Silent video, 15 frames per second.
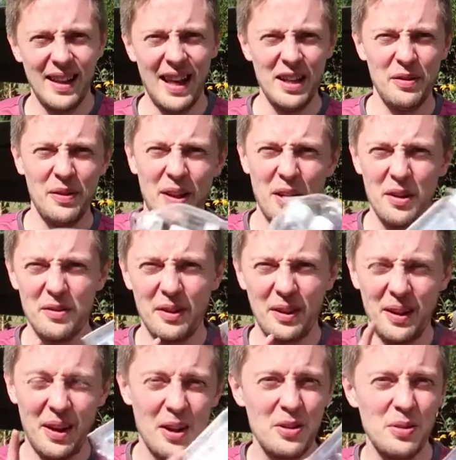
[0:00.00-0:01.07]
anything
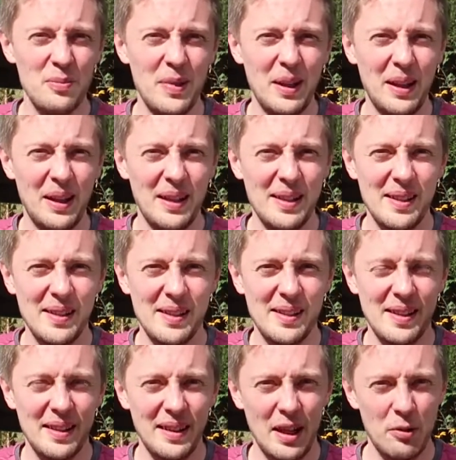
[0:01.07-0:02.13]
over 100
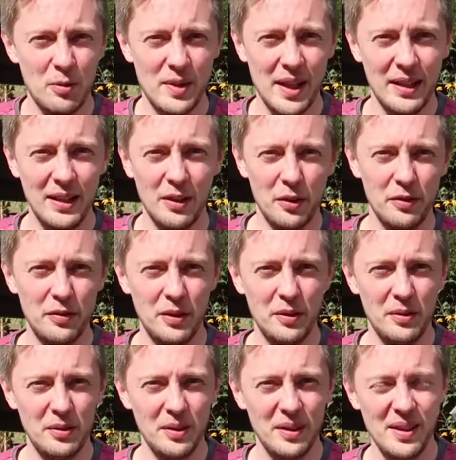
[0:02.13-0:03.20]
millilitres, they will take it off
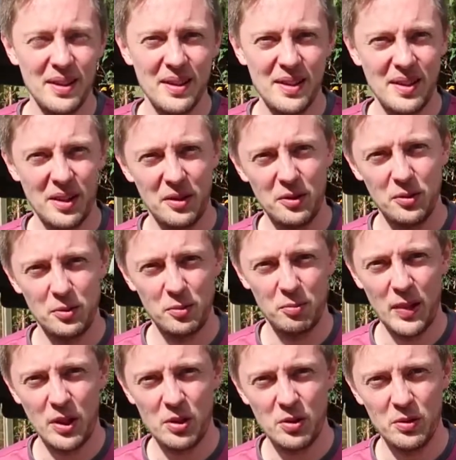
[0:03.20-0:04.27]
you, so
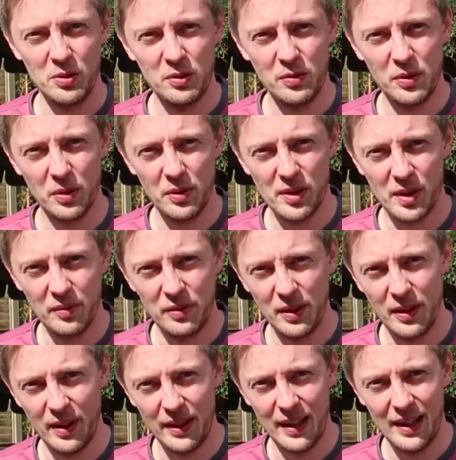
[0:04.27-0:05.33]
make sure you've got something
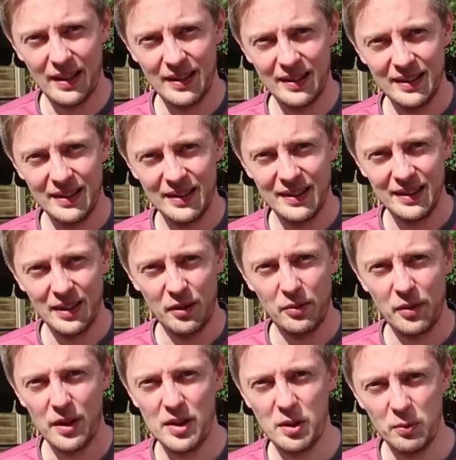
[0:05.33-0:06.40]
like that,
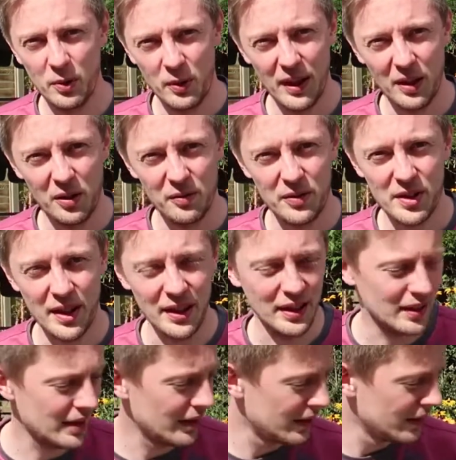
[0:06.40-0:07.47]
otherwise it will get
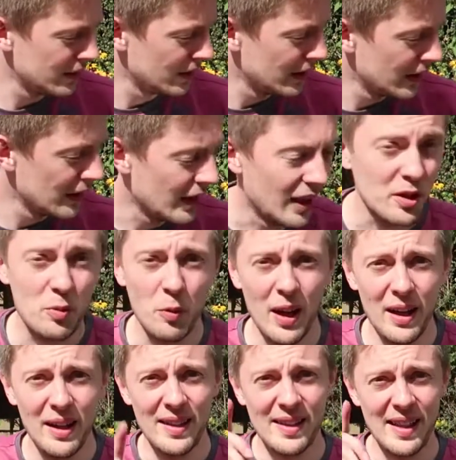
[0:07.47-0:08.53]
confiscated. As
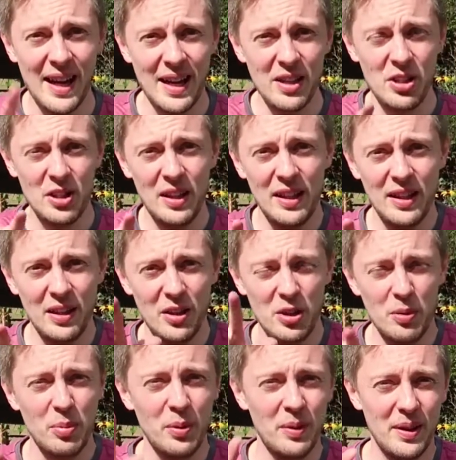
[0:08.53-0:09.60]
well as, actually, I
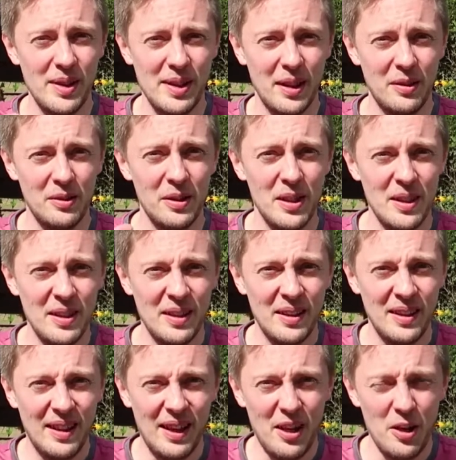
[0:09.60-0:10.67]
should point this out,
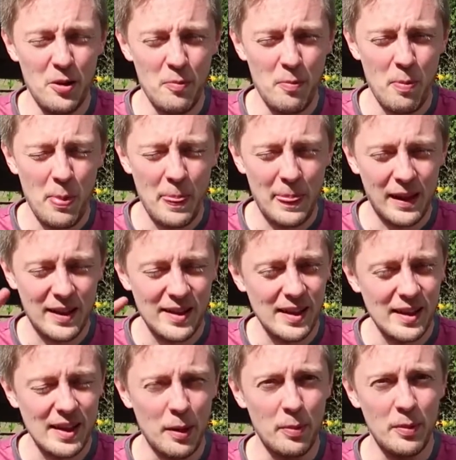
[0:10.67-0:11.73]
because
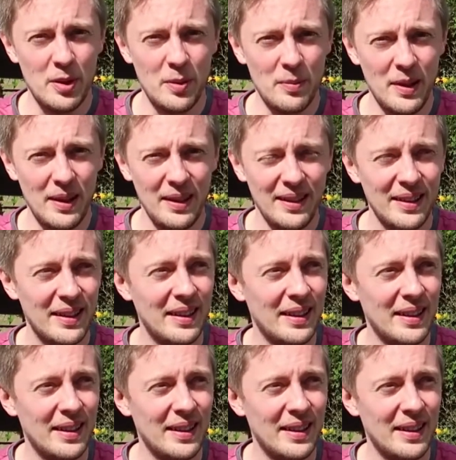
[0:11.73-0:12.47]
this happened to me,